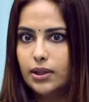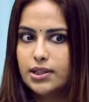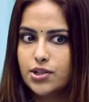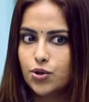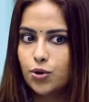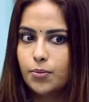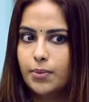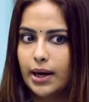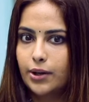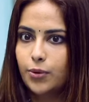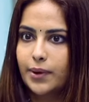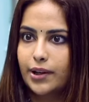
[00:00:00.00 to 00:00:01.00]
I'll just go
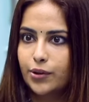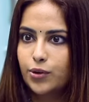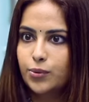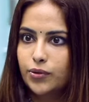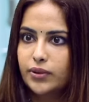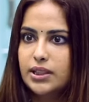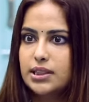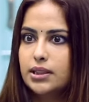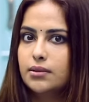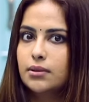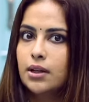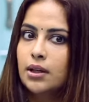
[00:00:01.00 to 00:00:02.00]
back to back, do movies
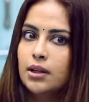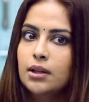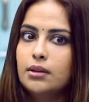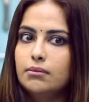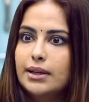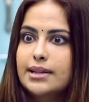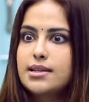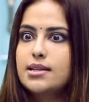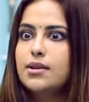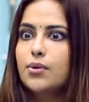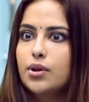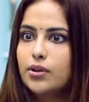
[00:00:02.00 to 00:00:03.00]
and
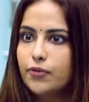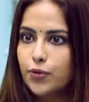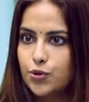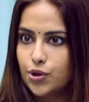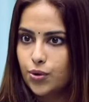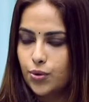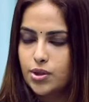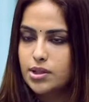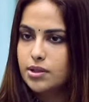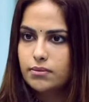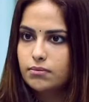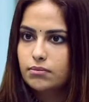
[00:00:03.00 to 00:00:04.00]
let's see what the future holds.